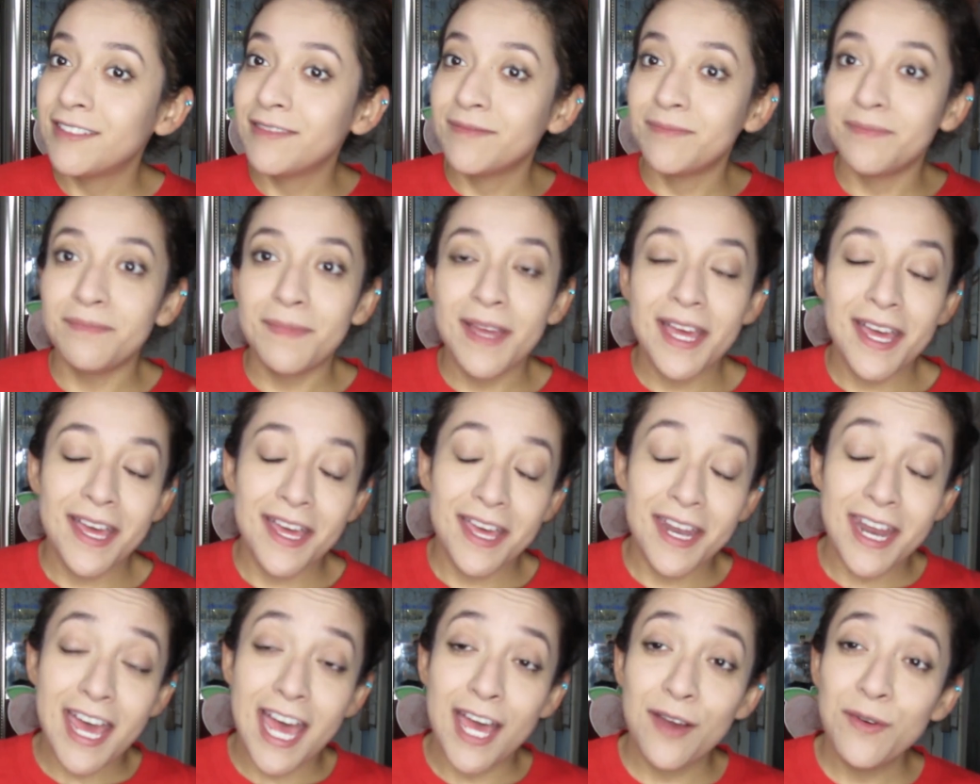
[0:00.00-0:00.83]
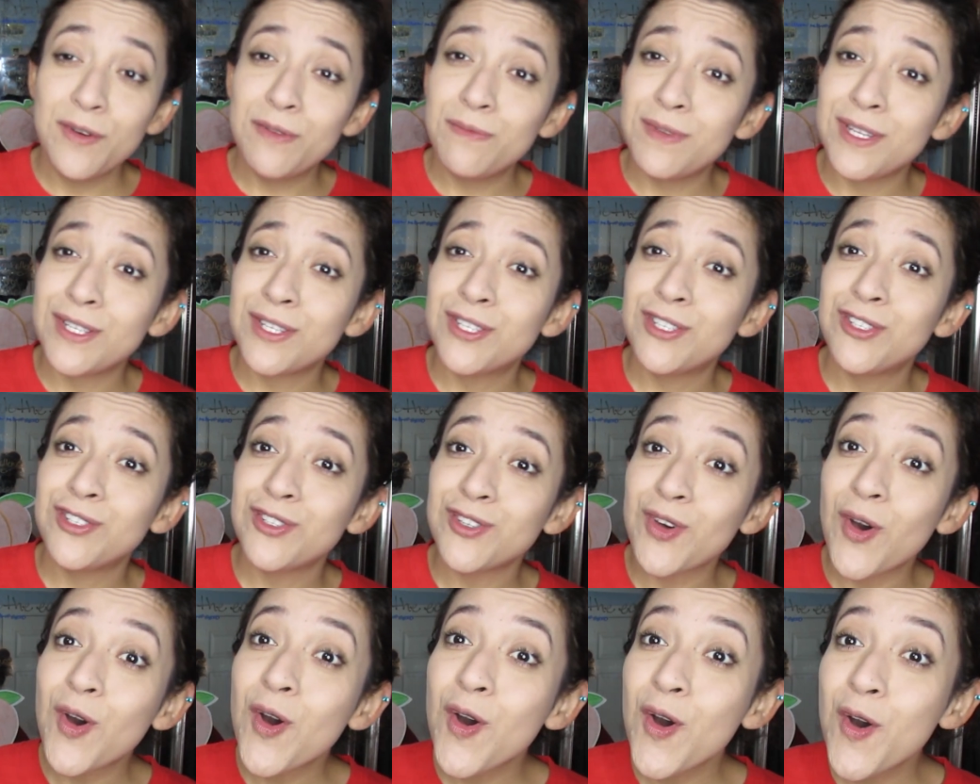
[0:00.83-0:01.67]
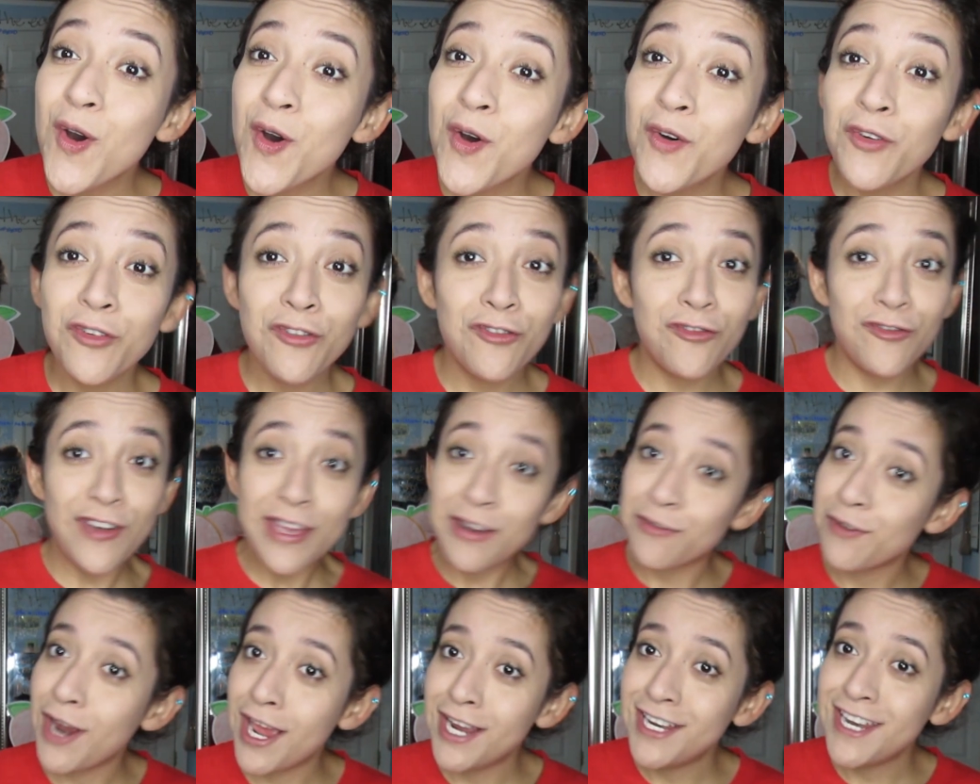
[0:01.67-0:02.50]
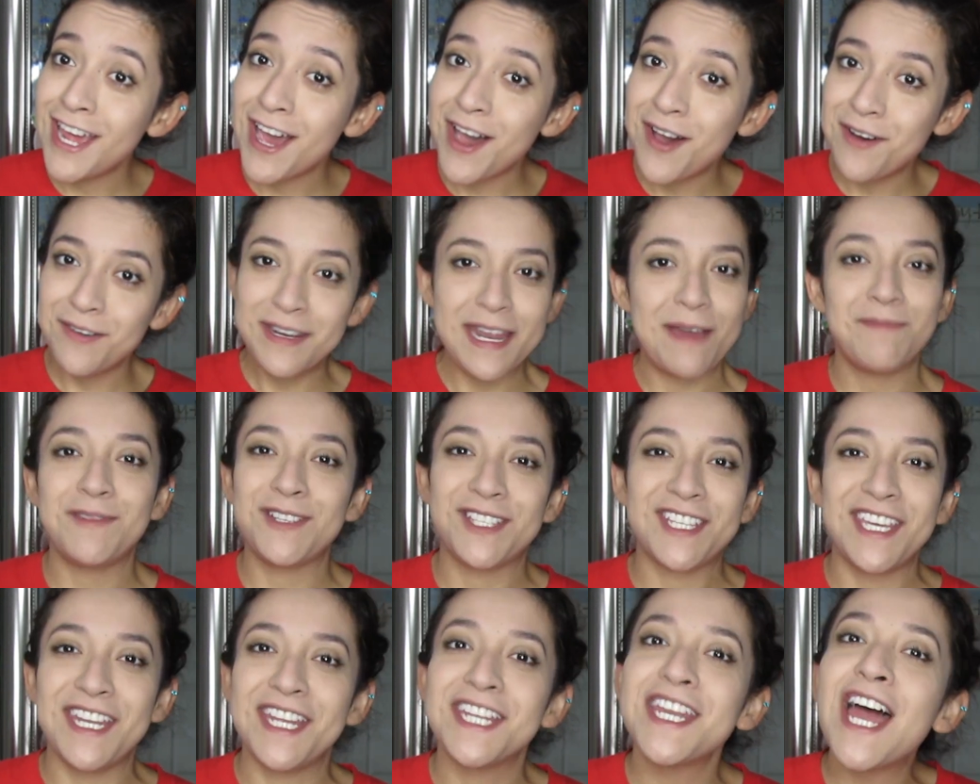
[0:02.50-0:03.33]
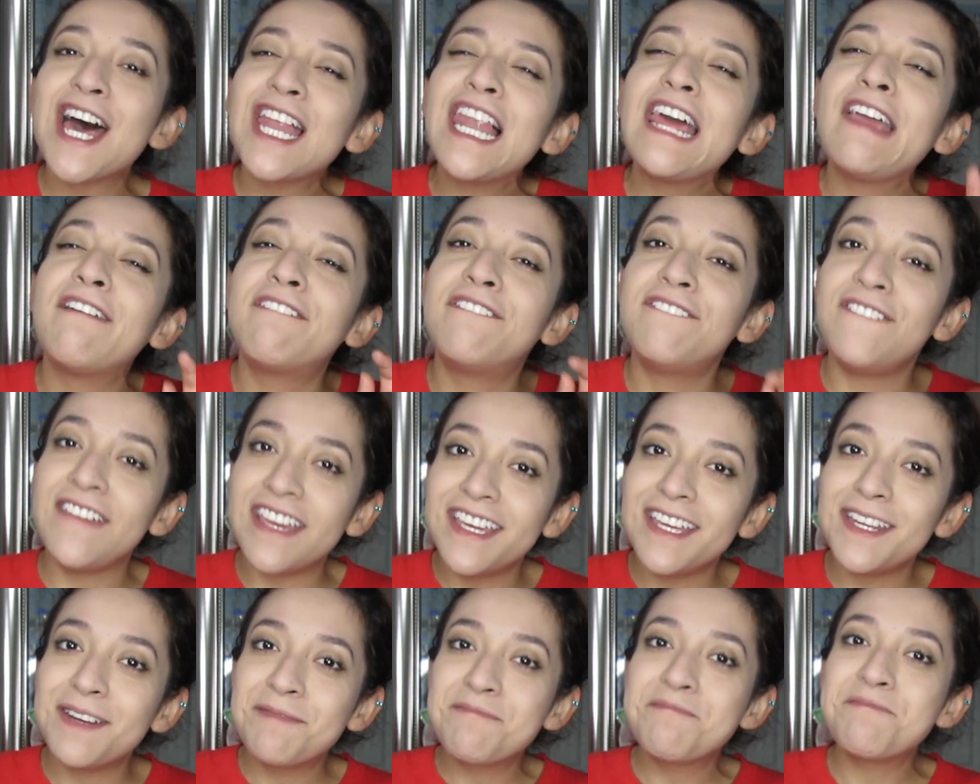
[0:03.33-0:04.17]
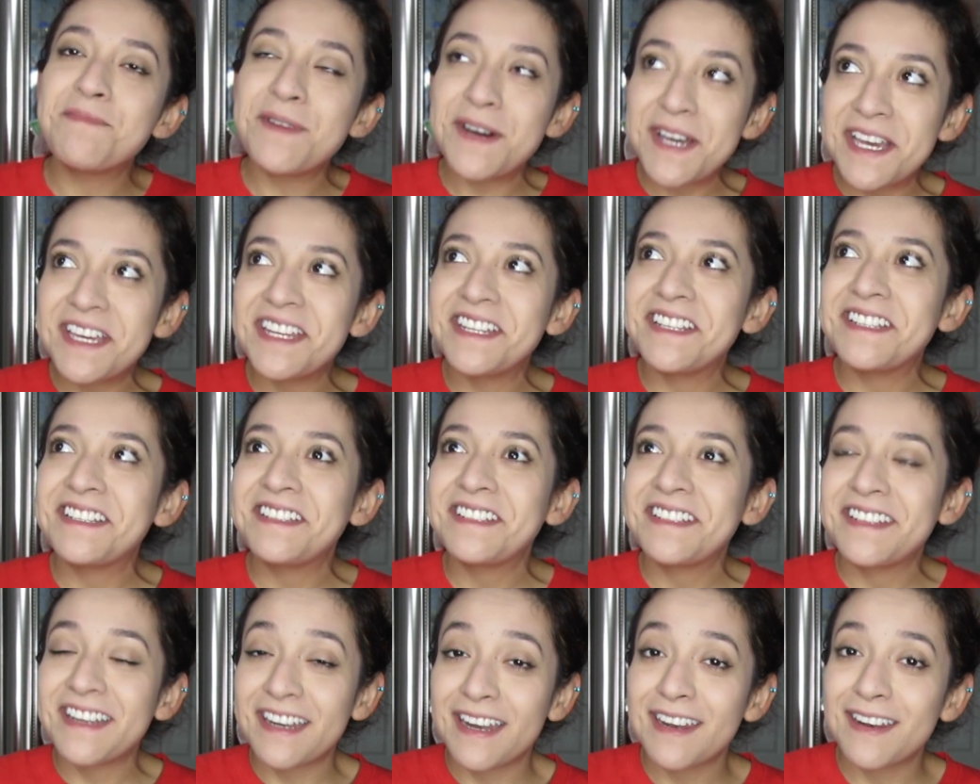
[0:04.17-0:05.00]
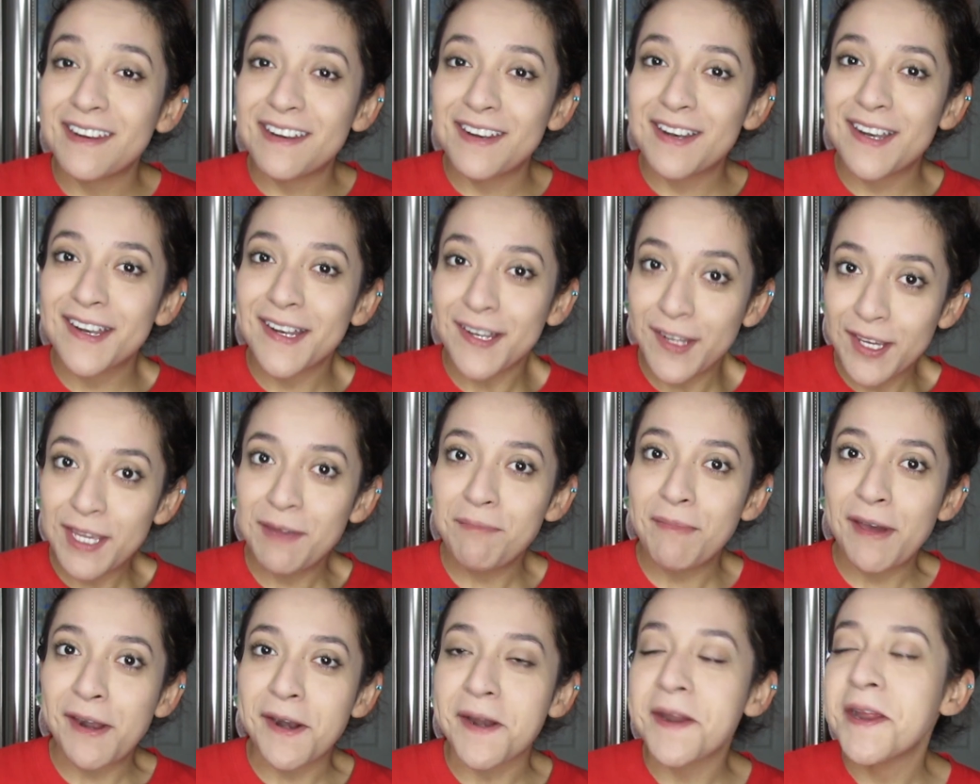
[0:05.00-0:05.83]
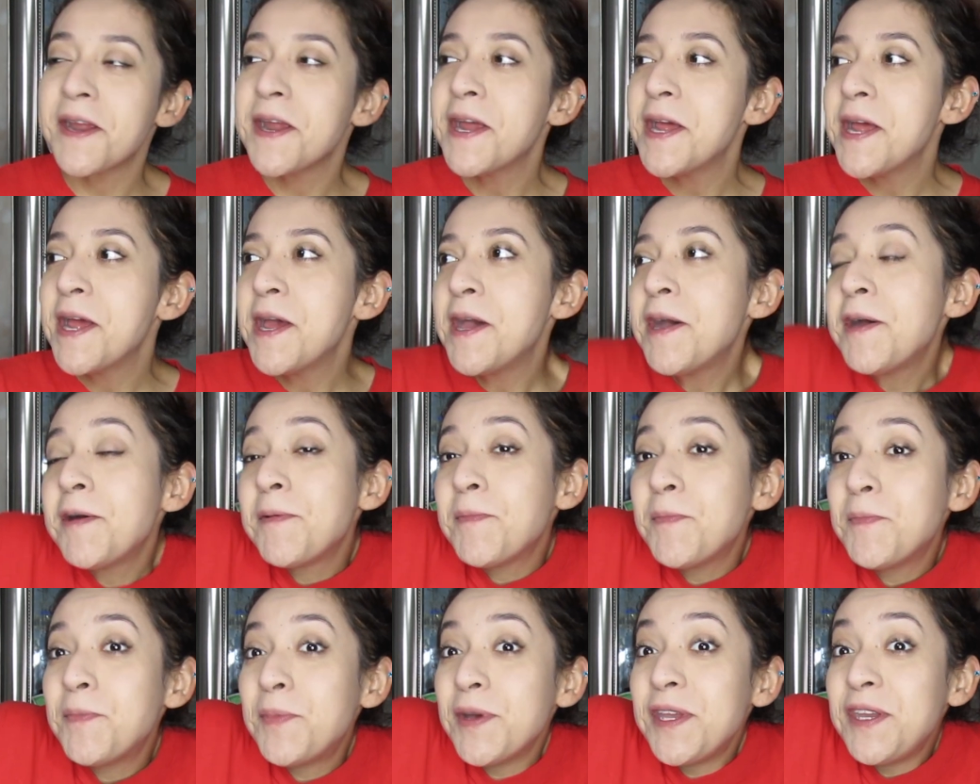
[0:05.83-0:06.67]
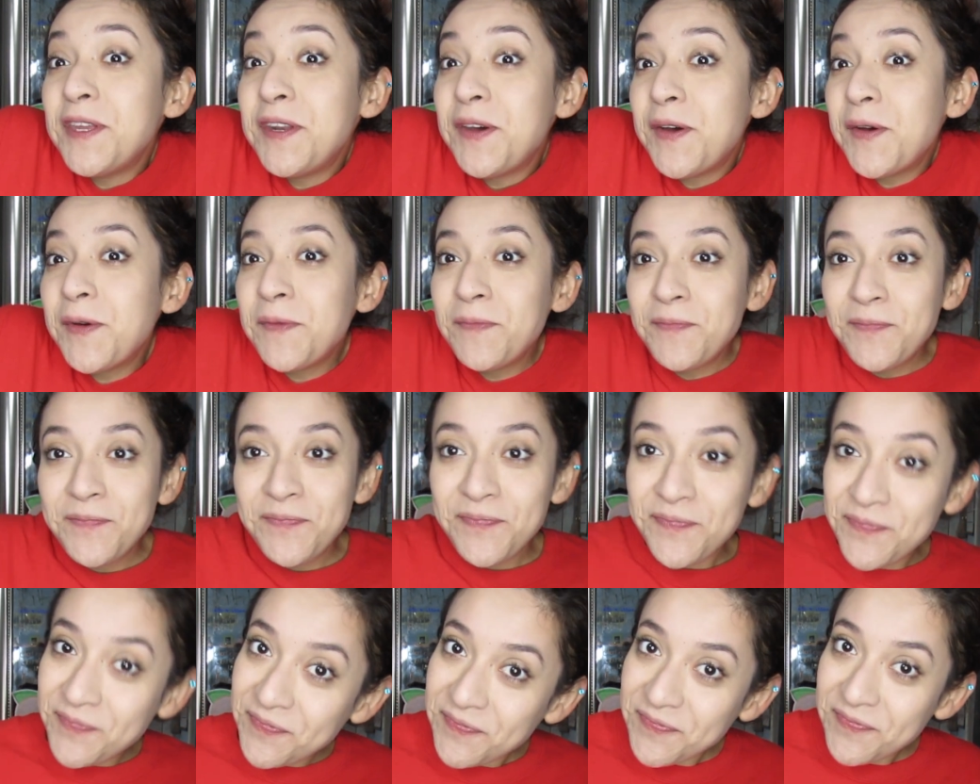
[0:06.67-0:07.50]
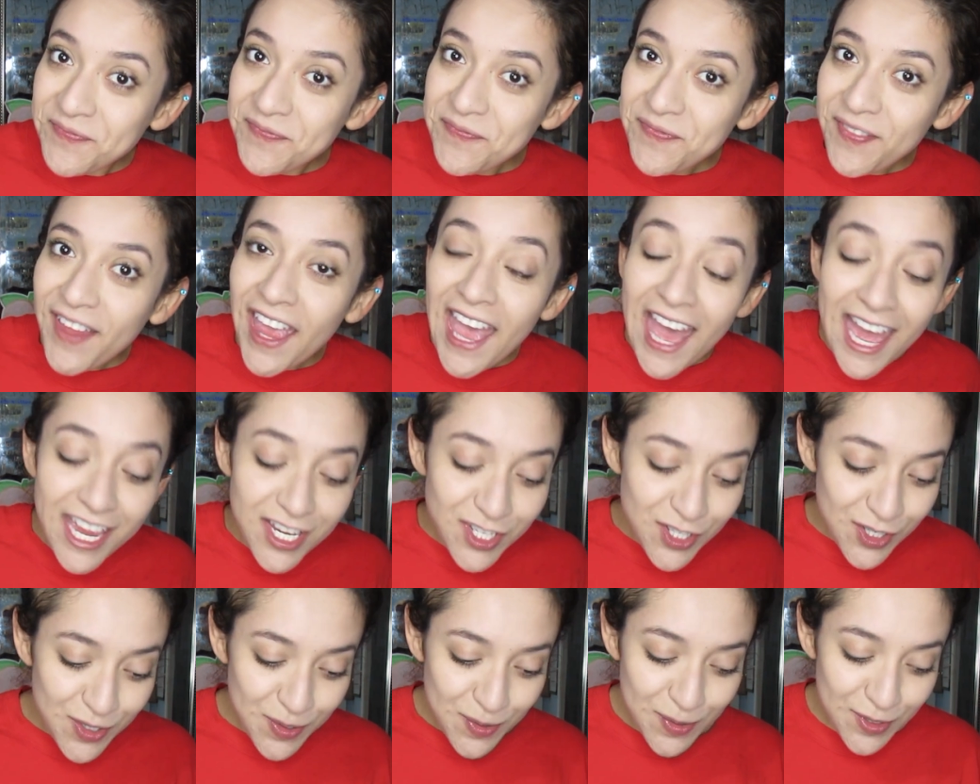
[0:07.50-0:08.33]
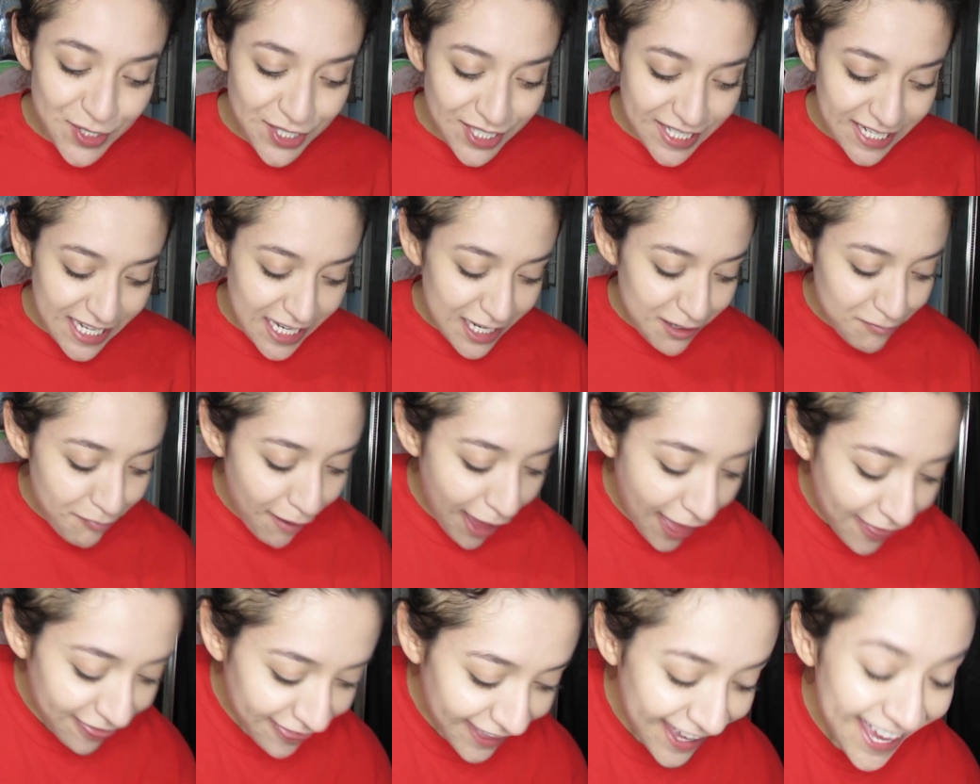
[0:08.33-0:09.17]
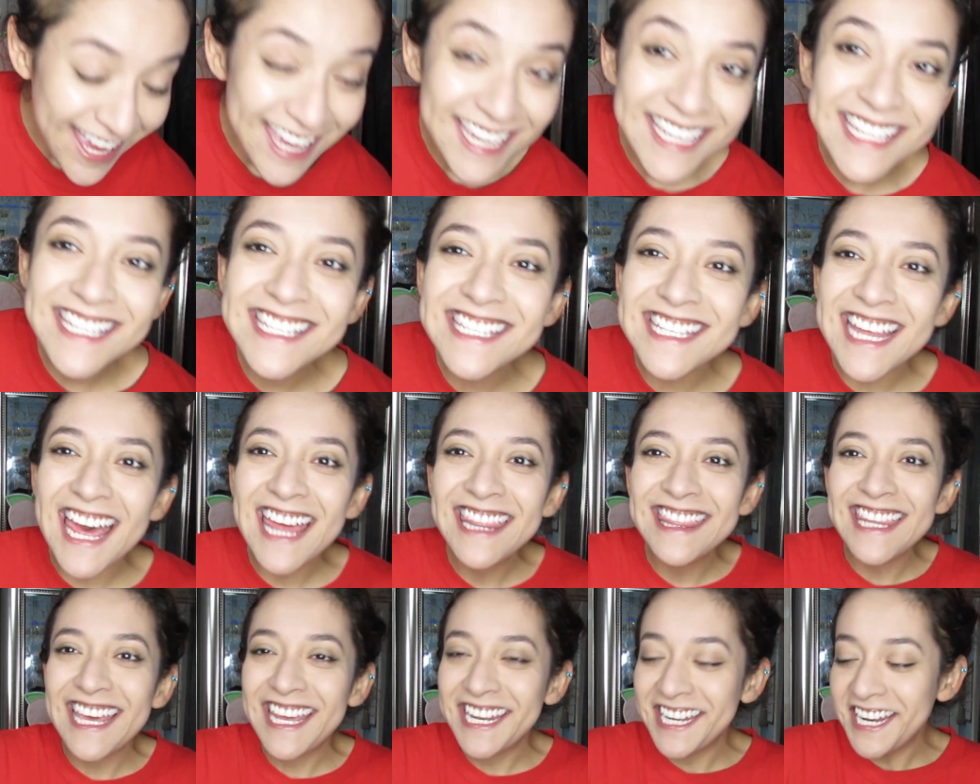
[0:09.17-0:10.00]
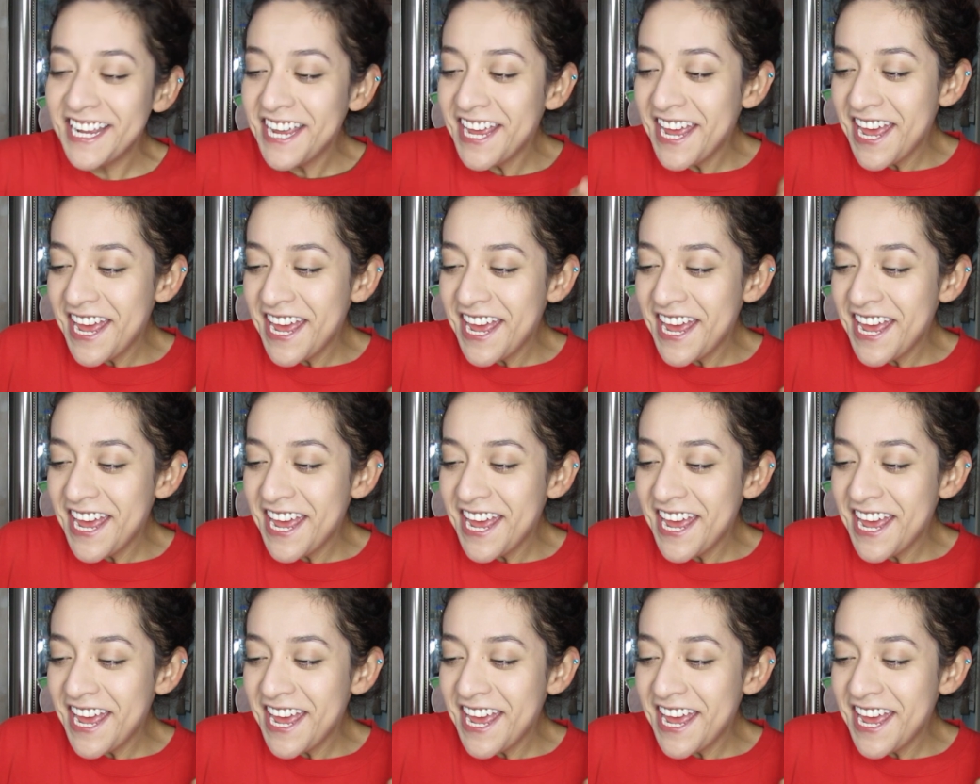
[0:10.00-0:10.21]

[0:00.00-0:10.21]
man, I would be so fit right now. And I'm just kidding, not like fit, but looking better. But you know, I choose to eat bad things, and then